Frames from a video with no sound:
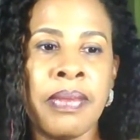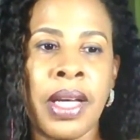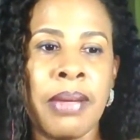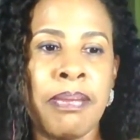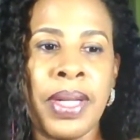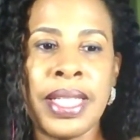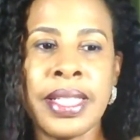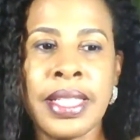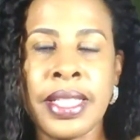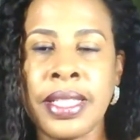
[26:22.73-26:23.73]
God
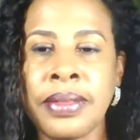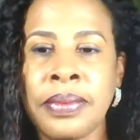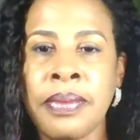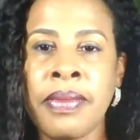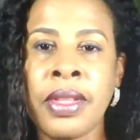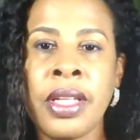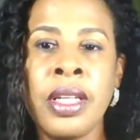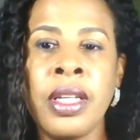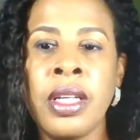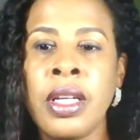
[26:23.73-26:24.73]
bless it.
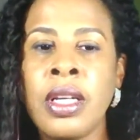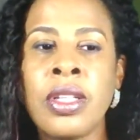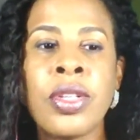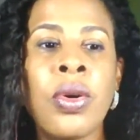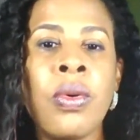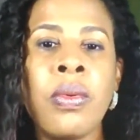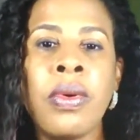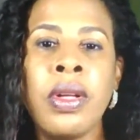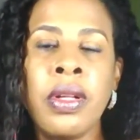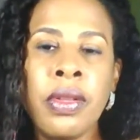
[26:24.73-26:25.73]
So
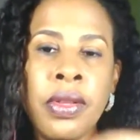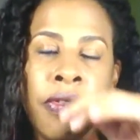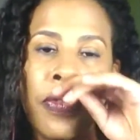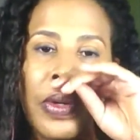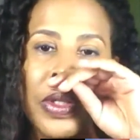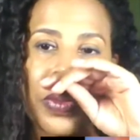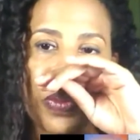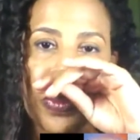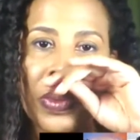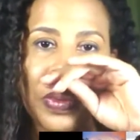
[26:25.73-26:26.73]
the first
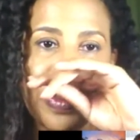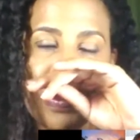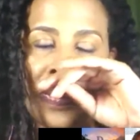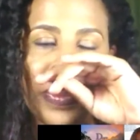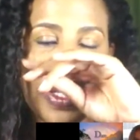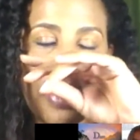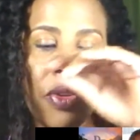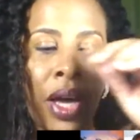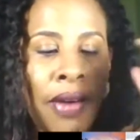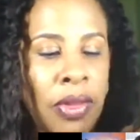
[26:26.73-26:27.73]
rule, and
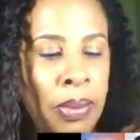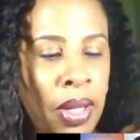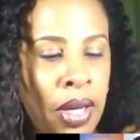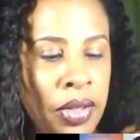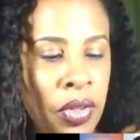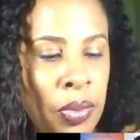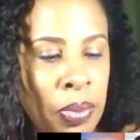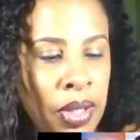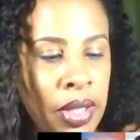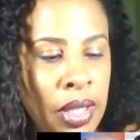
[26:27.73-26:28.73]
if you have the blog, you can
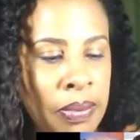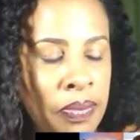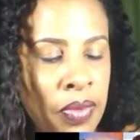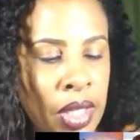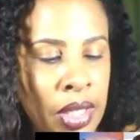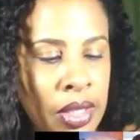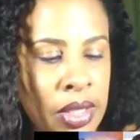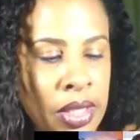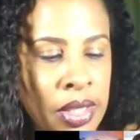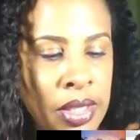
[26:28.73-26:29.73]
pull it up.
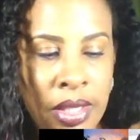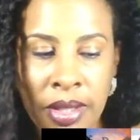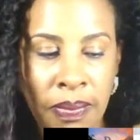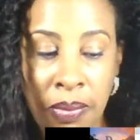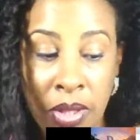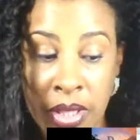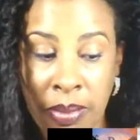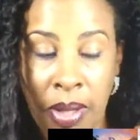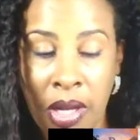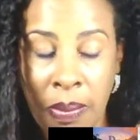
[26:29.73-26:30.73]
It's
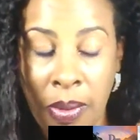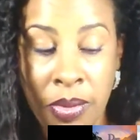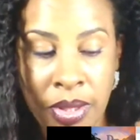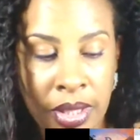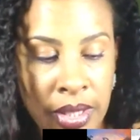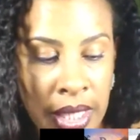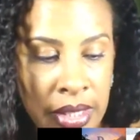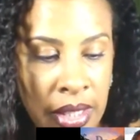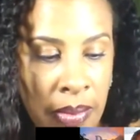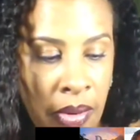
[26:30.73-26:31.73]
the blog post
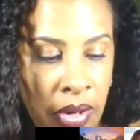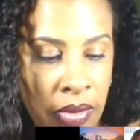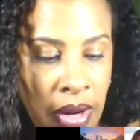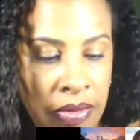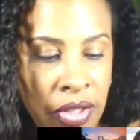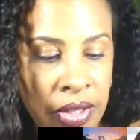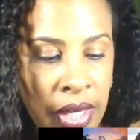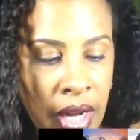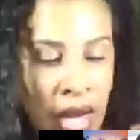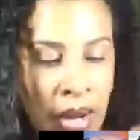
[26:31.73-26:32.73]
that's up on
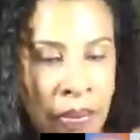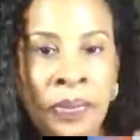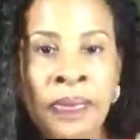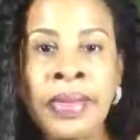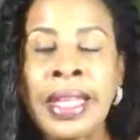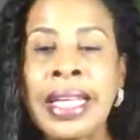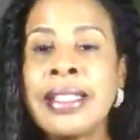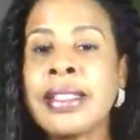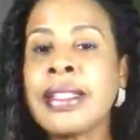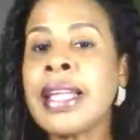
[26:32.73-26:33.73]
revsherry.com.
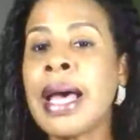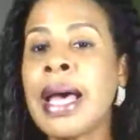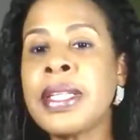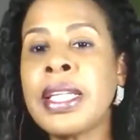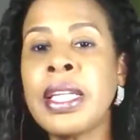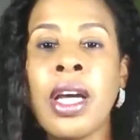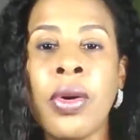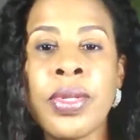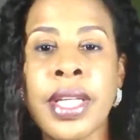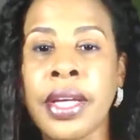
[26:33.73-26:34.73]
Is to stop seeking a
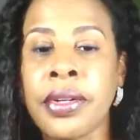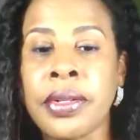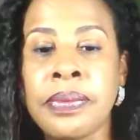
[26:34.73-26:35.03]
cosigner.